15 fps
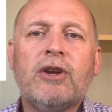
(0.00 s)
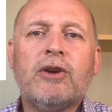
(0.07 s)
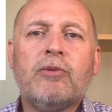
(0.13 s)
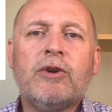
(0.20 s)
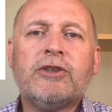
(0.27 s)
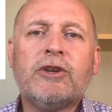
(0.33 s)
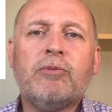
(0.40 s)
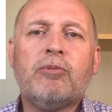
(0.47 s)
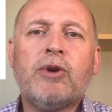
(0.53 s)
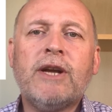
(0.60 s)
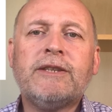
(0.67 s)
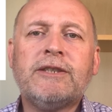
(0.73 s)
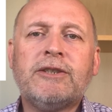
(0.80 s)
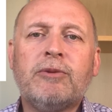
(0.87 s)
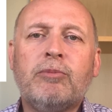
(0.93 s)
which
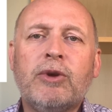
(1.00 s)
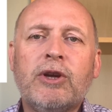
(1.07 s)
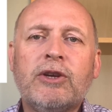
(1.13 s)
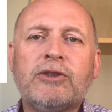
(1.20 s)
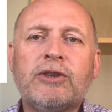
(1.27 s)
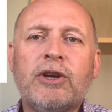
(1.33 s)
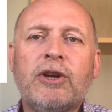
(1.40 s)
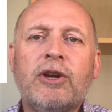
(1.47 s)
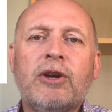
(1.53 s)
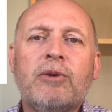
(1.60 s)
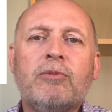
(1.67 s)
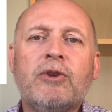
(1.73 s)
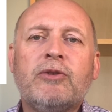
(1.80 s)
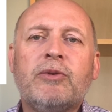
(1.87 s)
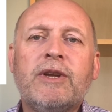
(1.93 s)
compresses the bursa
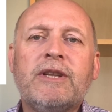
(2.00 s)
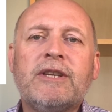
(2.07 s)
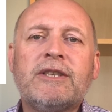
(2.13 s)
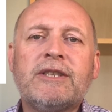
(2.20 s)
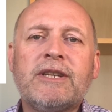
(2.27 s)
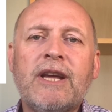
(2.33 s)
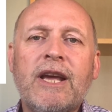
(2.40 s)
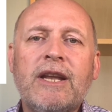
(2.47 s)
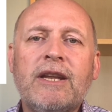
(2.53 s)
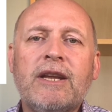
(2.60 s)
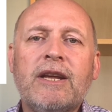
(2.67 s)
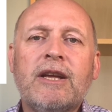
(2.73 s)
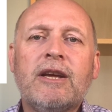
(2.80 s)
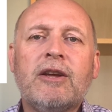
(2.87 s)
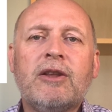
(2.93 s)
between the skin
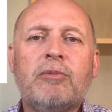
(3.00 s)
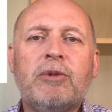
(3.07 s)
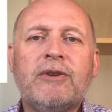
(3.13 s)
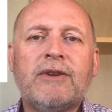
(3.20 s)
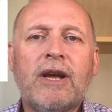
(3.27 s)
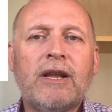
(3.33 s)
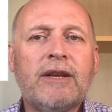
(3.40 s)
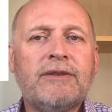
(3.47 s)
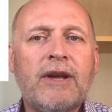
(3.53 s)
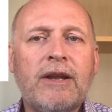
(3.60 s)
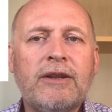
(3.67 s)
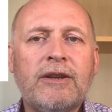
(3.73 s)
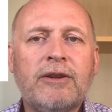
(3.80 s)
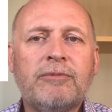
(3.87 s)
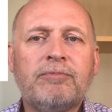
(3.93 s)
and the patellar
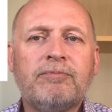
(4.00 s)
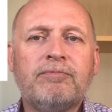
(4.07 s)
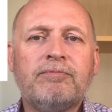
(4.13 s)
tendon.